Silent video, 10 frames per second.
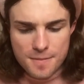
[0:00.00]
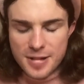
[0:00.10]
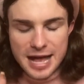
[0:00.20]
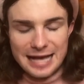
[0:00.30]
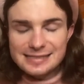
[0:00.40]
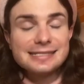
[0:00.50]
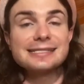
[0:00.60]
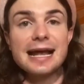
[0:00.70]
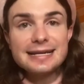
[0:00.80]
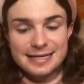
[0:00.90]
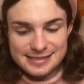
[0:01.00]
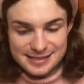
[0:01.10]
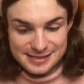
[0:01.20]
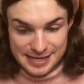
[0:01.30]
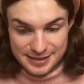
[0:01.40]
As exciting as
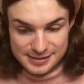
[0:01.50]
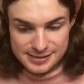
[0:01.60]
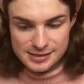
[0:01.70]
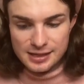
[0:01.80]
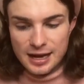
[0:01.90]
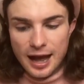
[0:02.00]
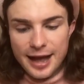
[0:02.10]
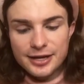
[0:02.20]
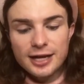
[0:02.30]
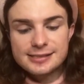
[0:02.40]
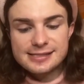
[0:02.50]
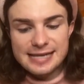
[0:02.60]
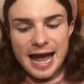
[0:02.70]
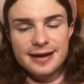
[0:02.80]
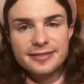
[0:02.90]
this is, I got
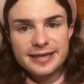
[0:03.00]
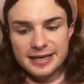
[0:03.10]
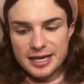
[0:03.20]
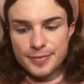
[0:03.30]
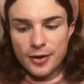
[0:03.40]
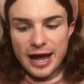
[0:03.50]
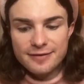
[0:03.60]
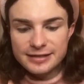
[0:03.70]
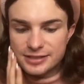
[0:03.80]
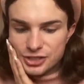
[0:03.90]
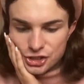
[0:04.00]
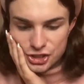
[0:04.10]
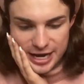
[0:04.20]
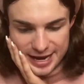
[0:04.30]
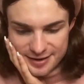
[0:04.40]
sad thinking about having to
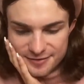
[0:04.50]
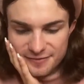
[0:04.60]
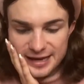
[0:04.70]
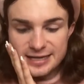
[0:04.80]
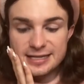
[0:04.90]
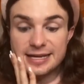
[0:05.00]
shave and to